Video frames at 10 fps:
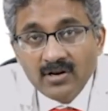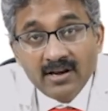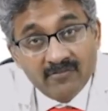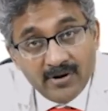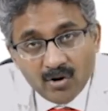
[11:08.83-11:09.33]

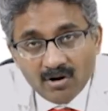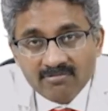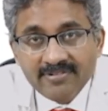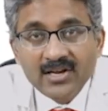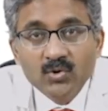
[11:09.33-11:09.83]
left
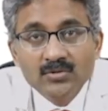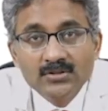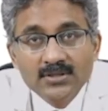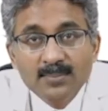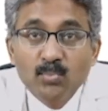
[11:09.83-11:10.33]
ventricular failure,
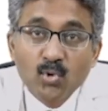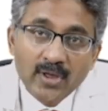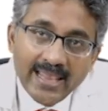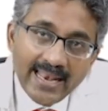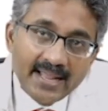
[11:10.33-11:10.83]

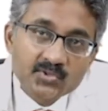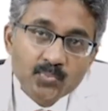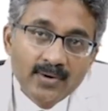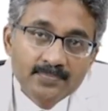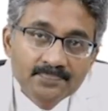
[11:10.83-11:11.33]
bronchial
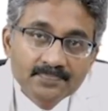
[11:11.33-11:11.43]
asthma,